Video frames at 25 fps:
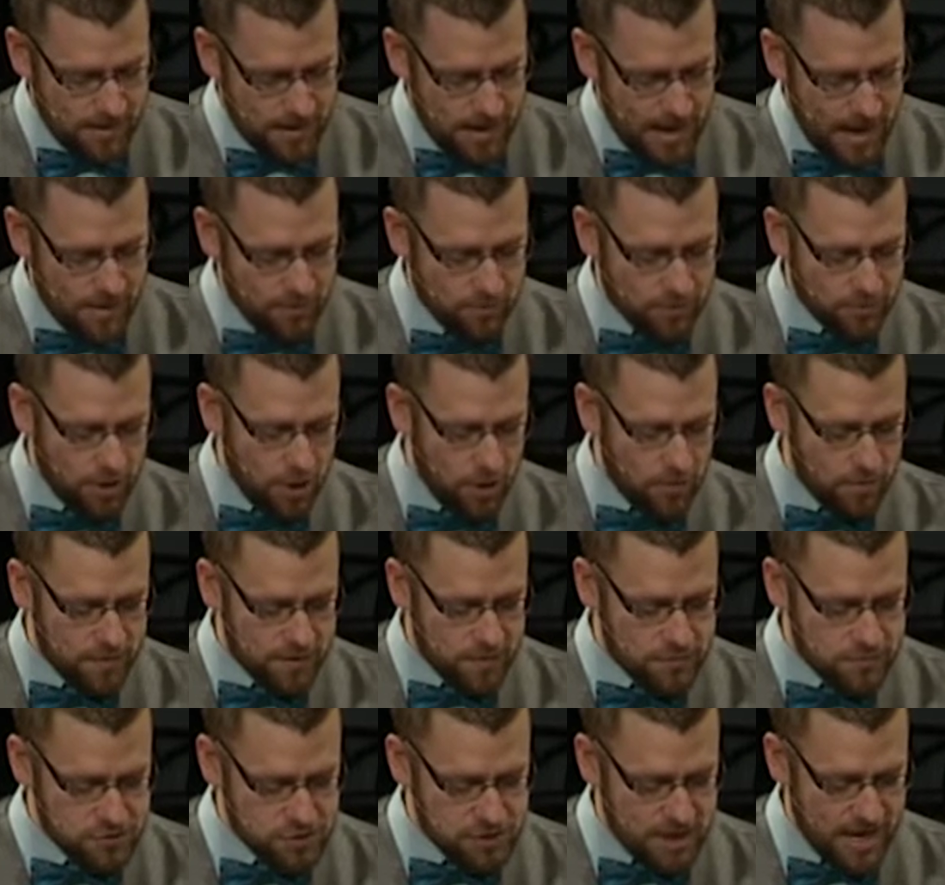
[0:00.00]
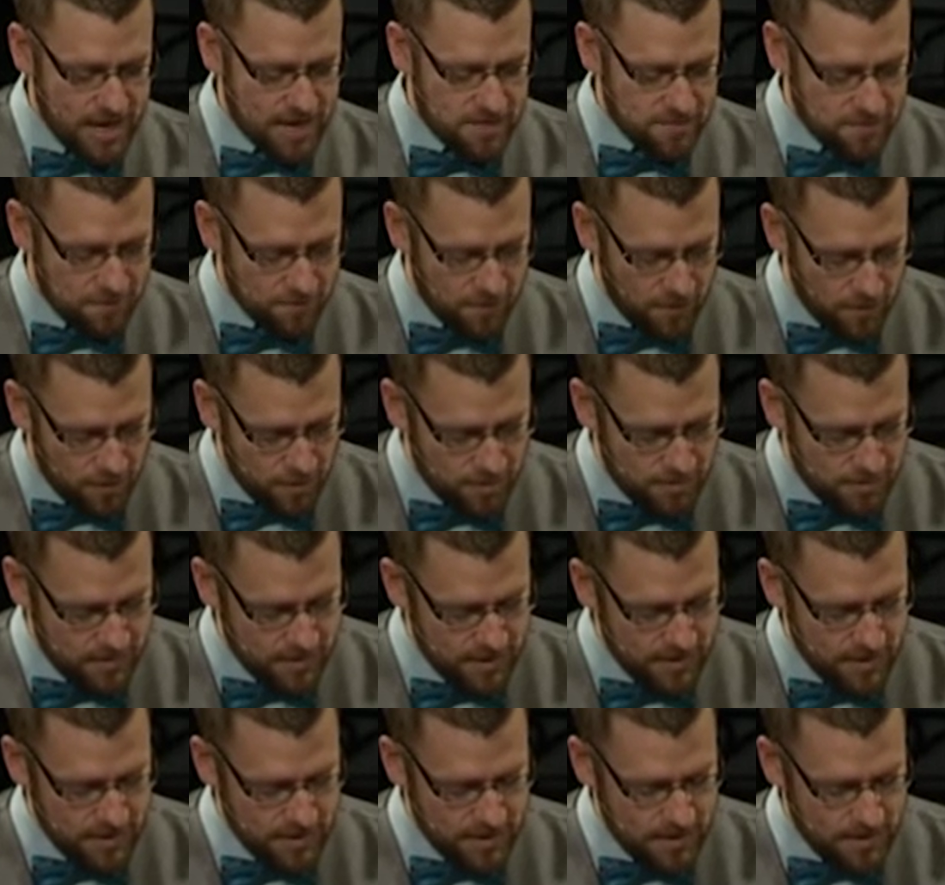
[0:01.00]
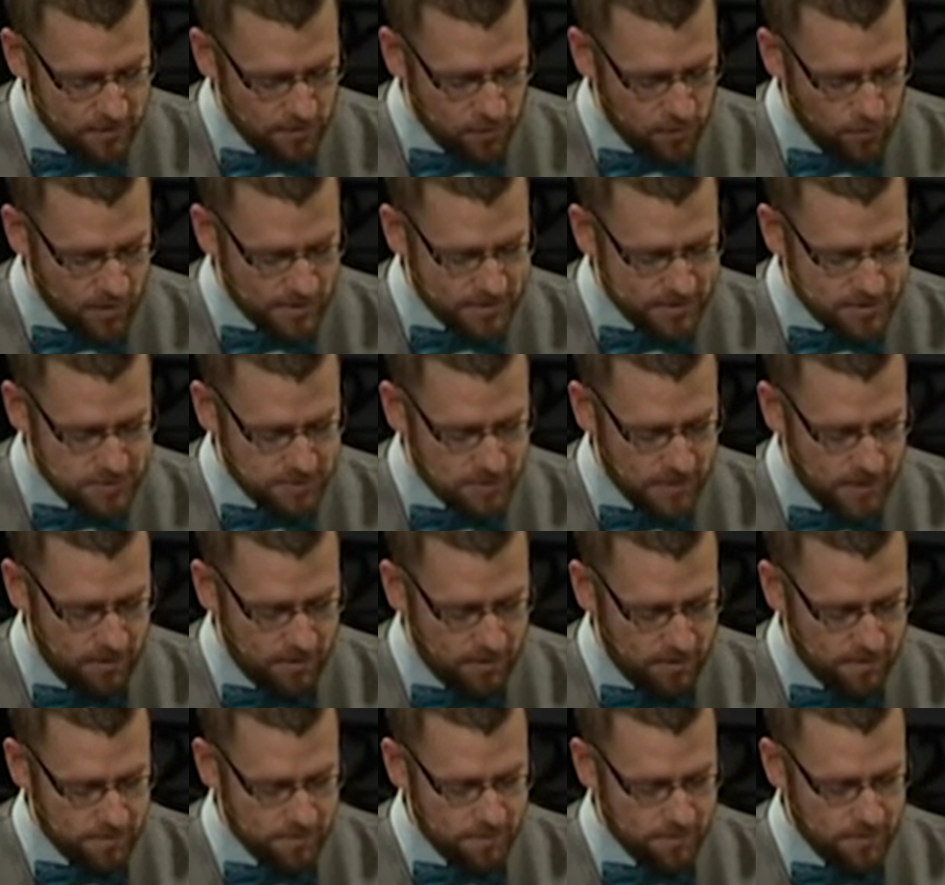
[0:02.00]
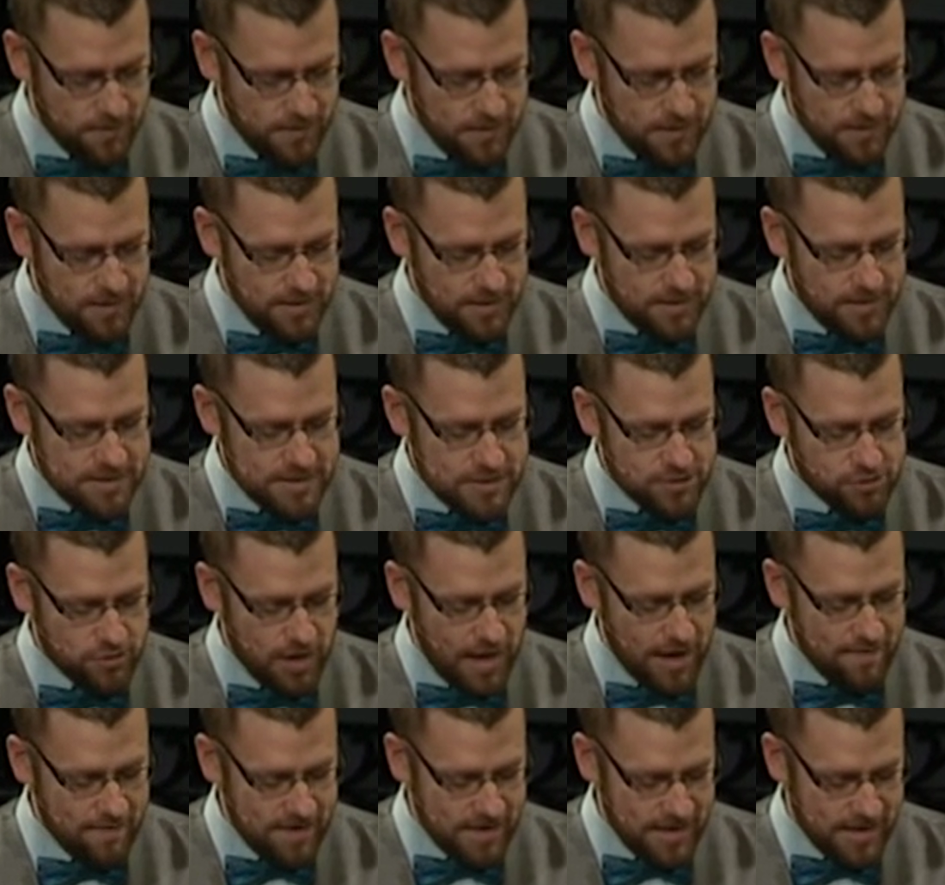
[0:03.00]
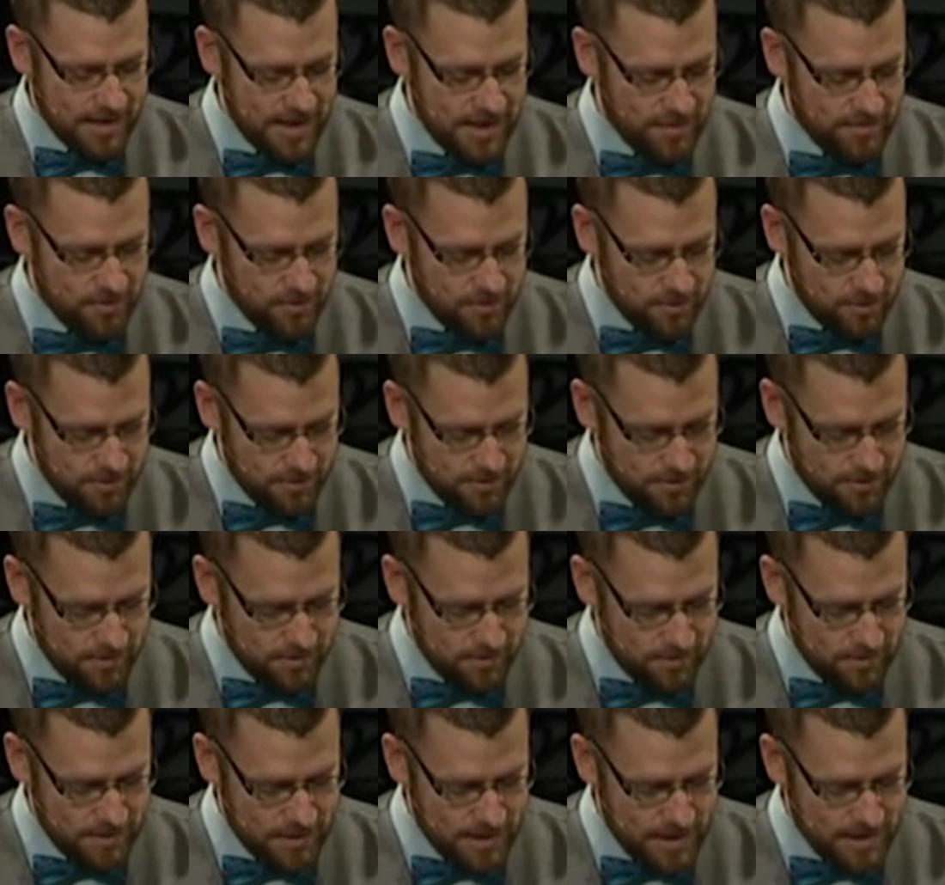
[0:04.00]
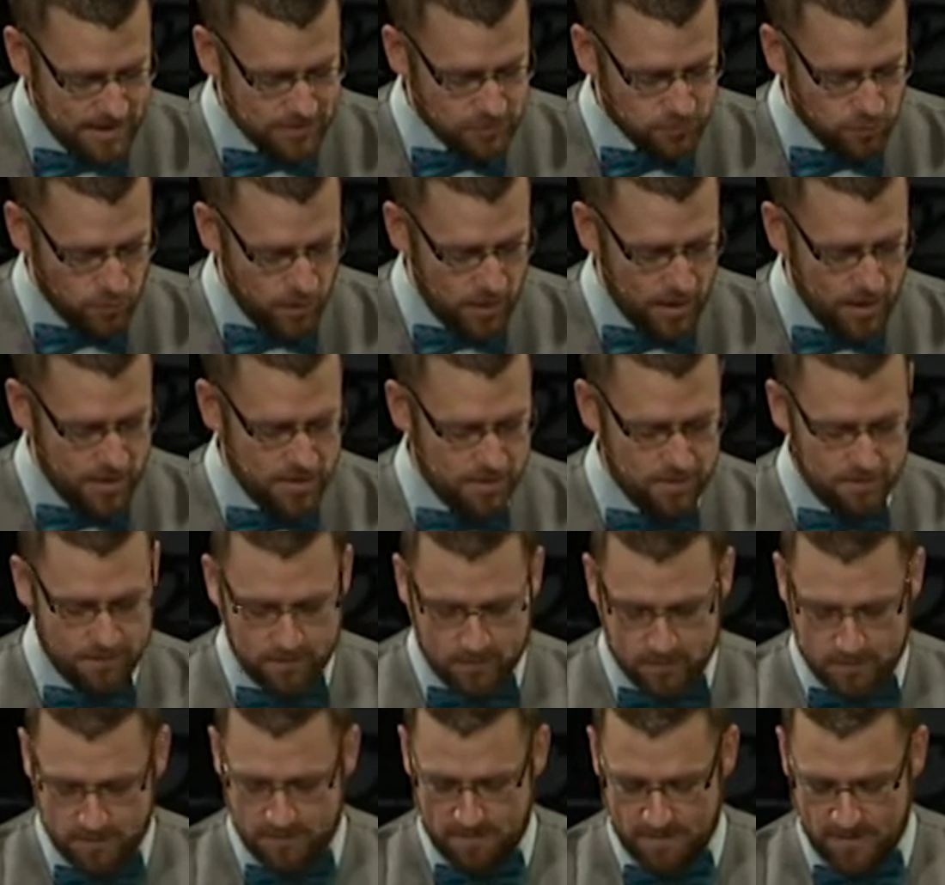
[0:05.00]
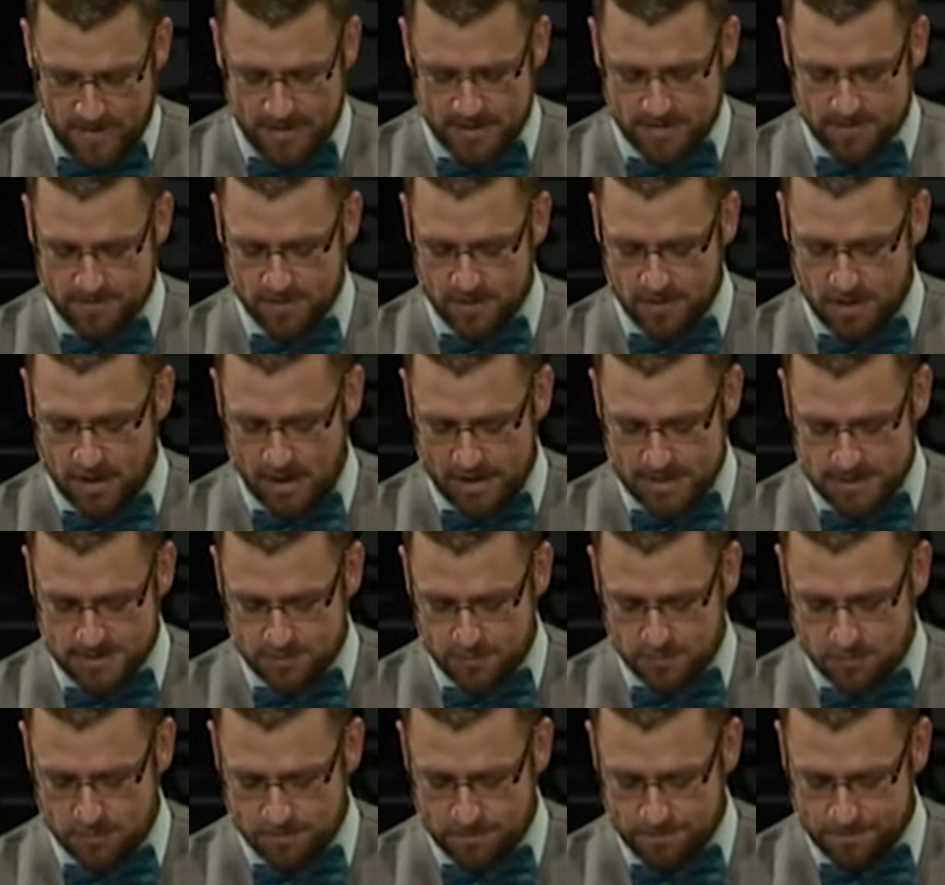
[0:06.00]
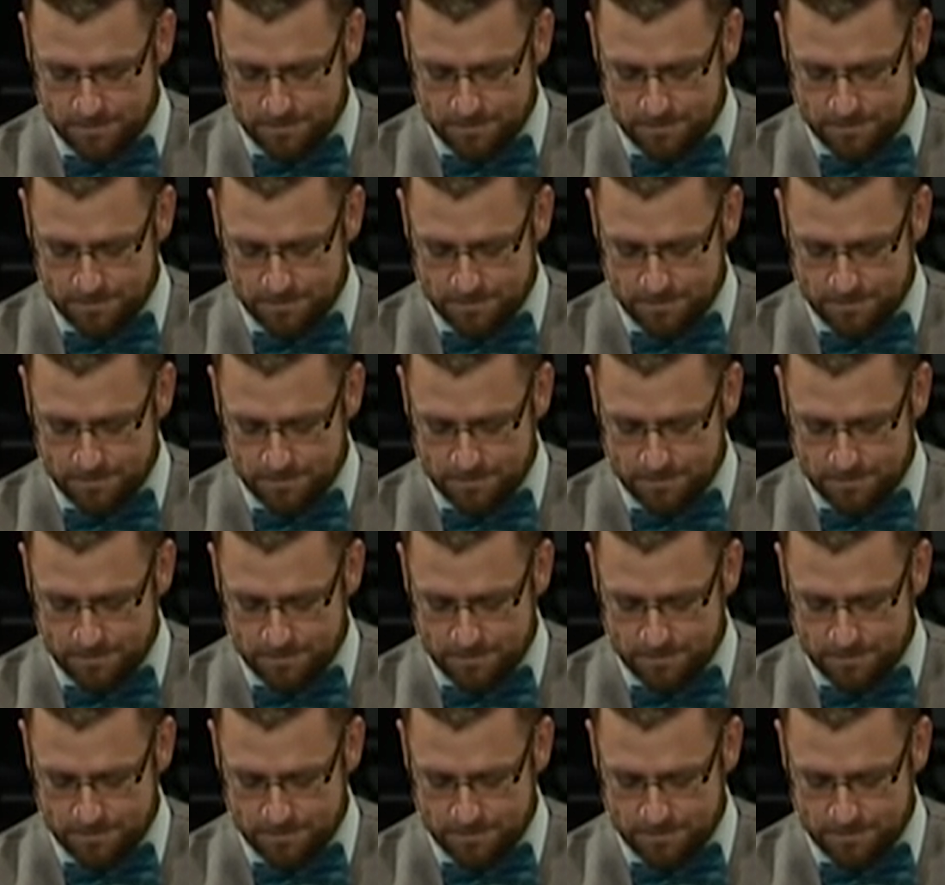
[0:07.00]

I will know that you stand firm in the one spirit, striving together as one for the faith of the gospel.